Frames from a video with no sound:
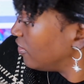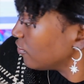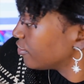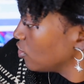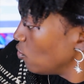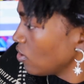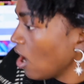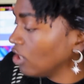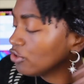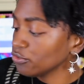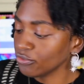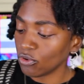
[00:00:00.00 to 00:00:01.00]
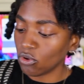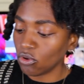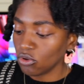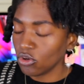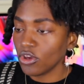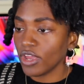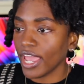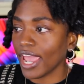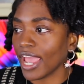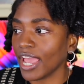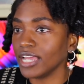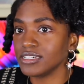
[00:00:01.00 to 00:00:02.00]
and they're so colorful
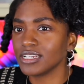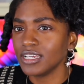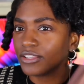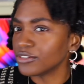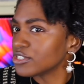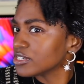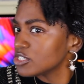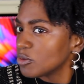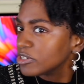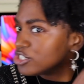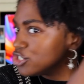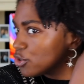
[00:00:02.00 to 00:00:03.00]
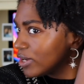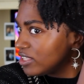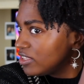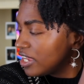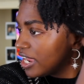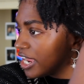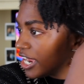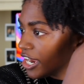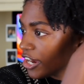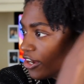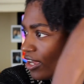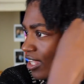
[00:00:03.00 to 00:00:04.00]
and there's just so much joy in the
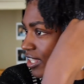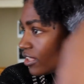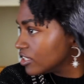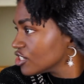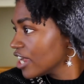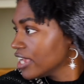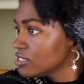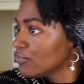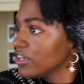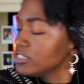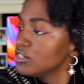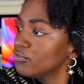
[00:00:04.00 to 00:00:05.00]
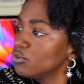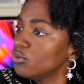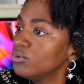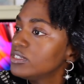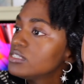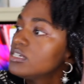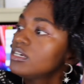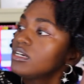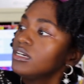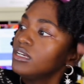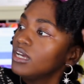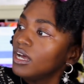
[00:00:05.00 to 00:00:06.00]
air. Like the jazz festival was
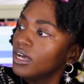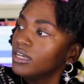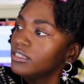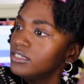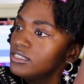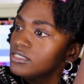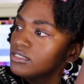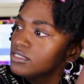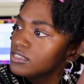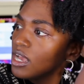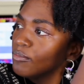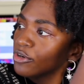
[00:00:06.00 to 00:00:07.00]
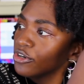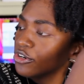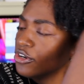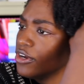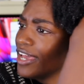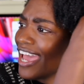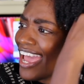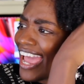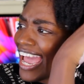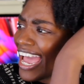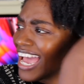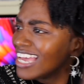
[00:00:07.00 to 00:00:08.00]
this summer,
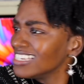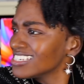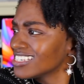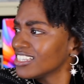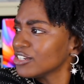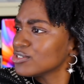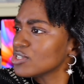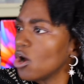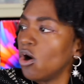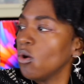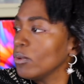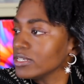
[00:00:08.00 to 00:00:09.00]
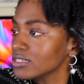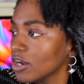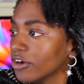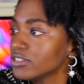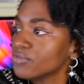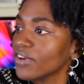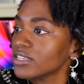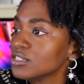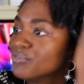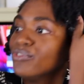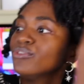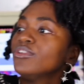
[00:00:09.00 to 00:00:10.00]
and there's always an arts
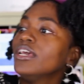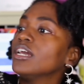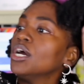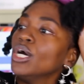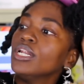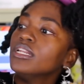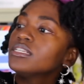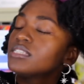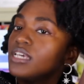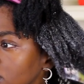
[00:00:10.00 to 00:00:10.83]
festival, thank goodness.